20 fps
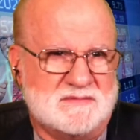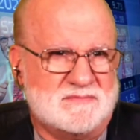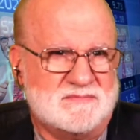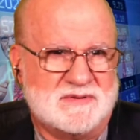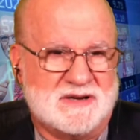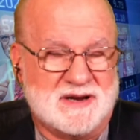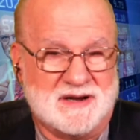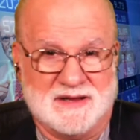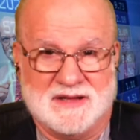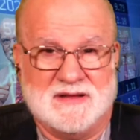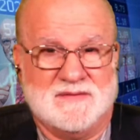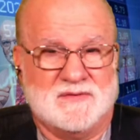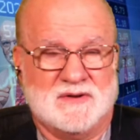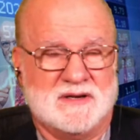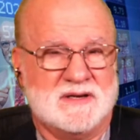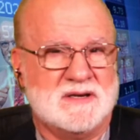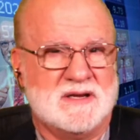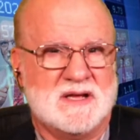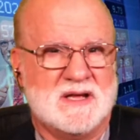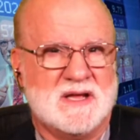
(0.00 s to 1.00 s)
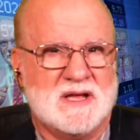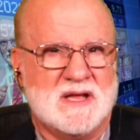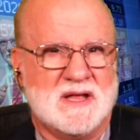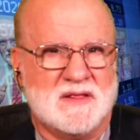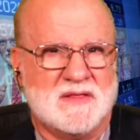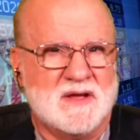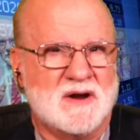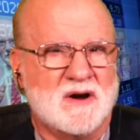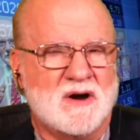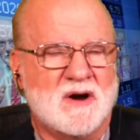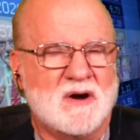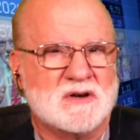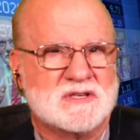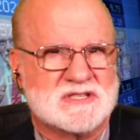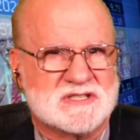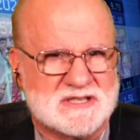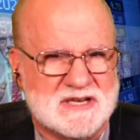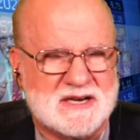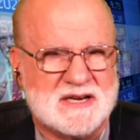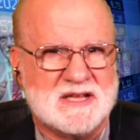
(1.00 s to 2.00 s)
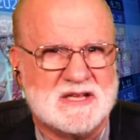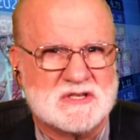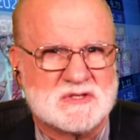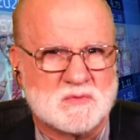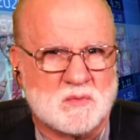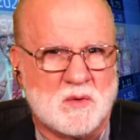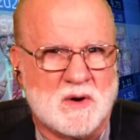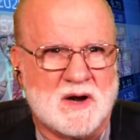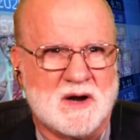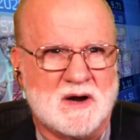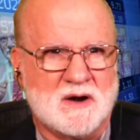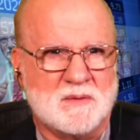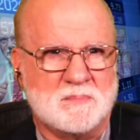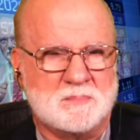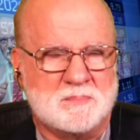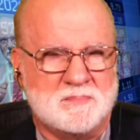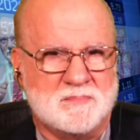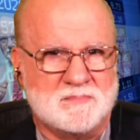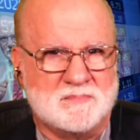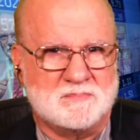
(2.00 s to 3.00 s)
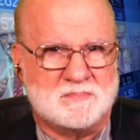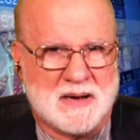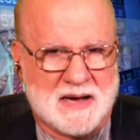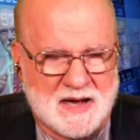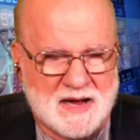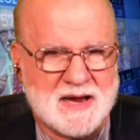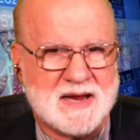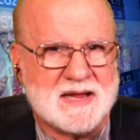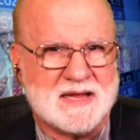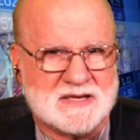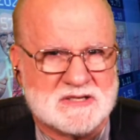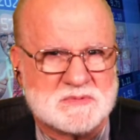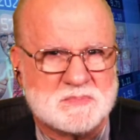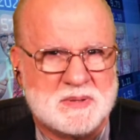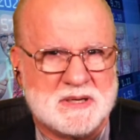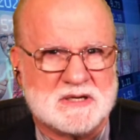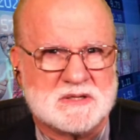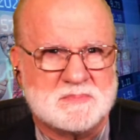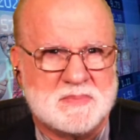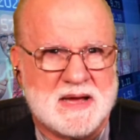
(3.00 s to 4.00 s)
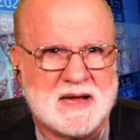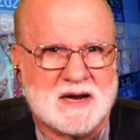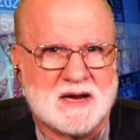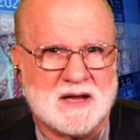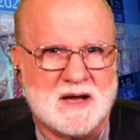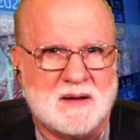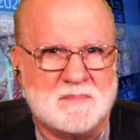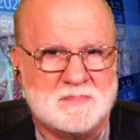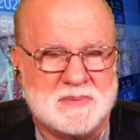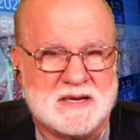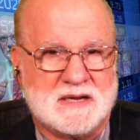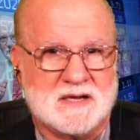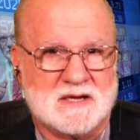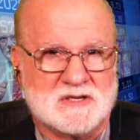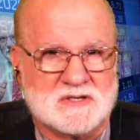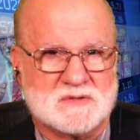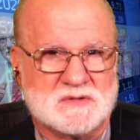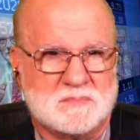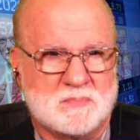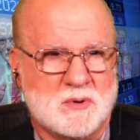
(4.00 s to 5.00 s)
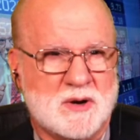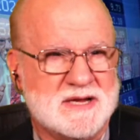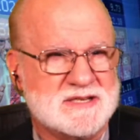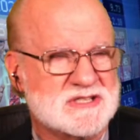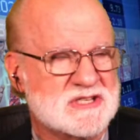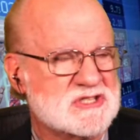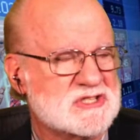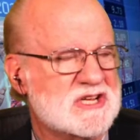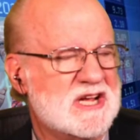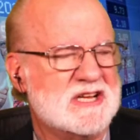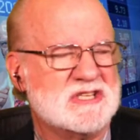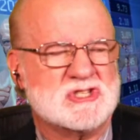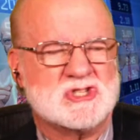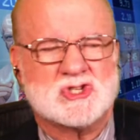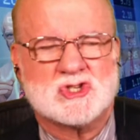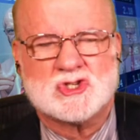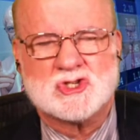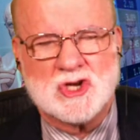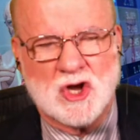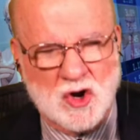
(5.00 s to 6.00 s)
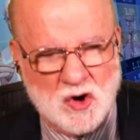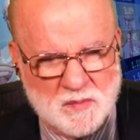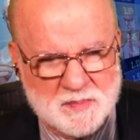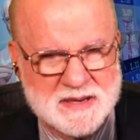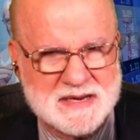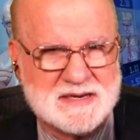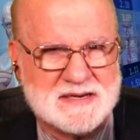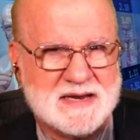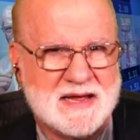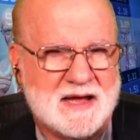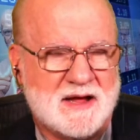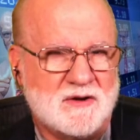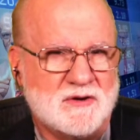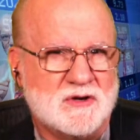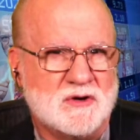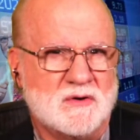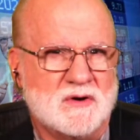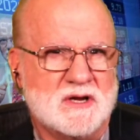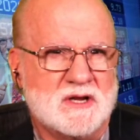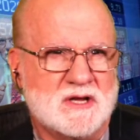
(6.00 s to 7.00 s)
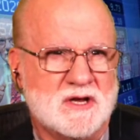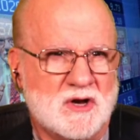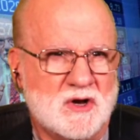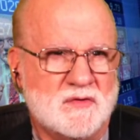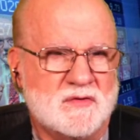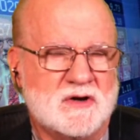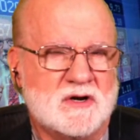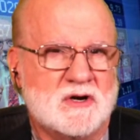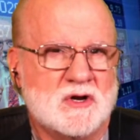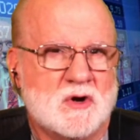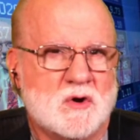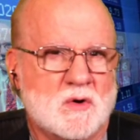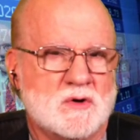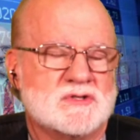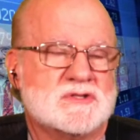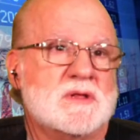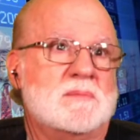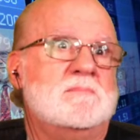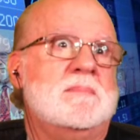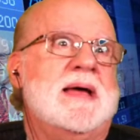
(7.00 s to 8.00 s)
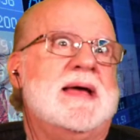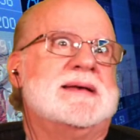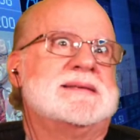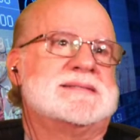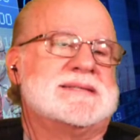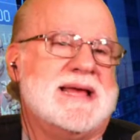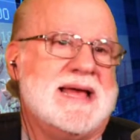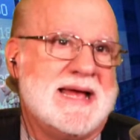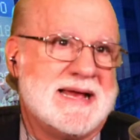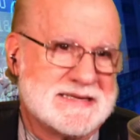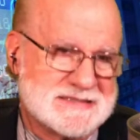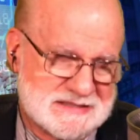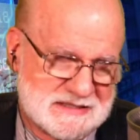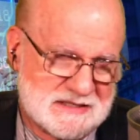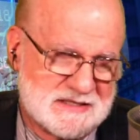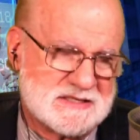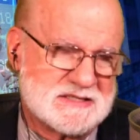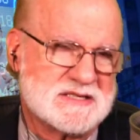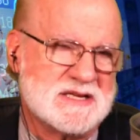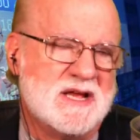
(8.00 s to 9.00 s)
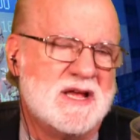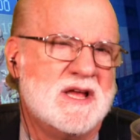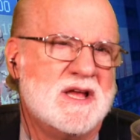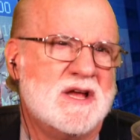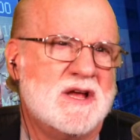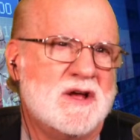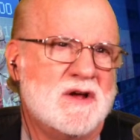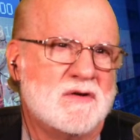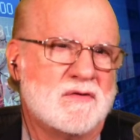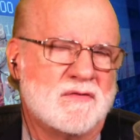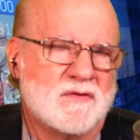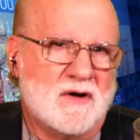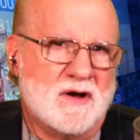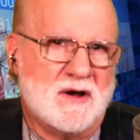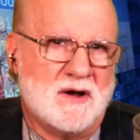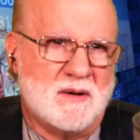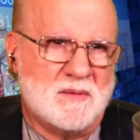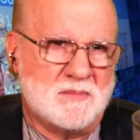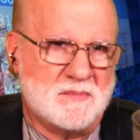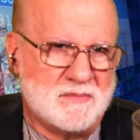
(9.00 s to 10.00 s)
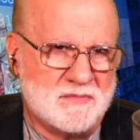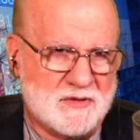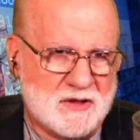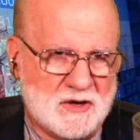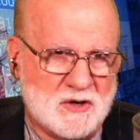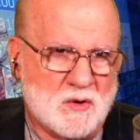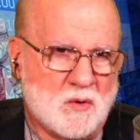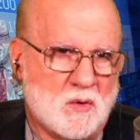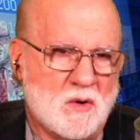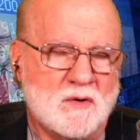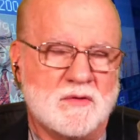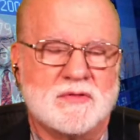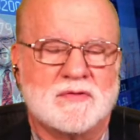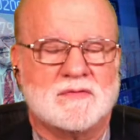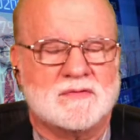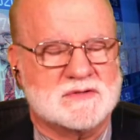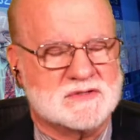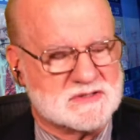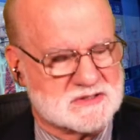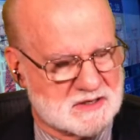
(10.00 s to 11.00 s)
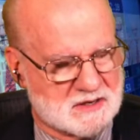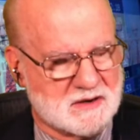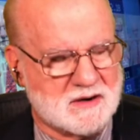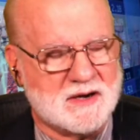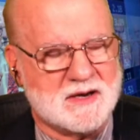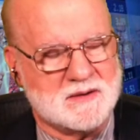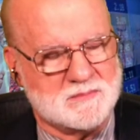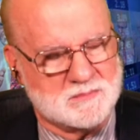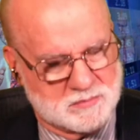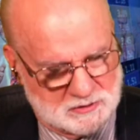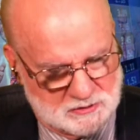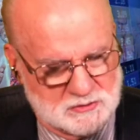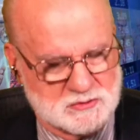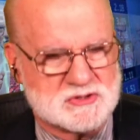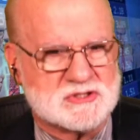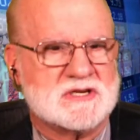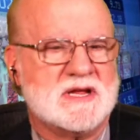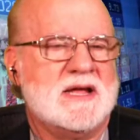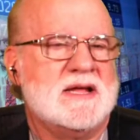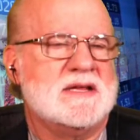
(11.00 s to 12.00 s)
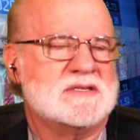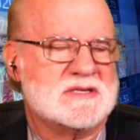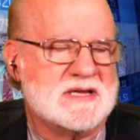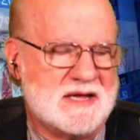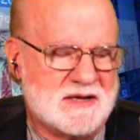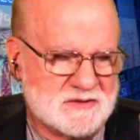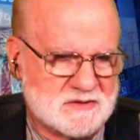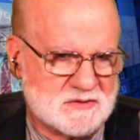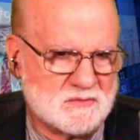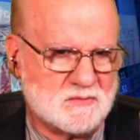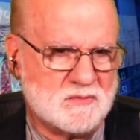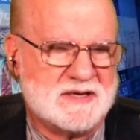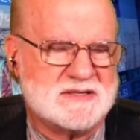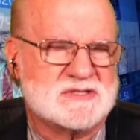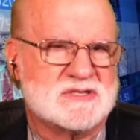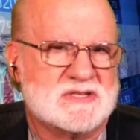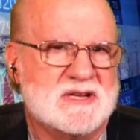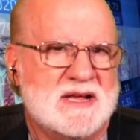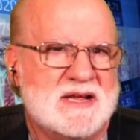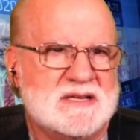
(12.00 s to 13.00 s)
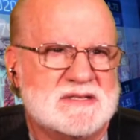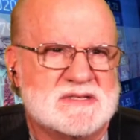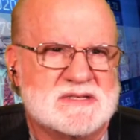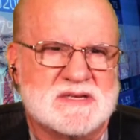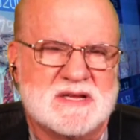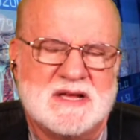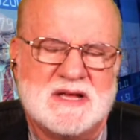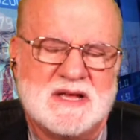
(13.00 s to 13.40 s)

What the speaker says: Cleveland, there are cities where buying has picked back up because prices got so beat down during COVID and, of course, the mass exodus from the blue states down to red states.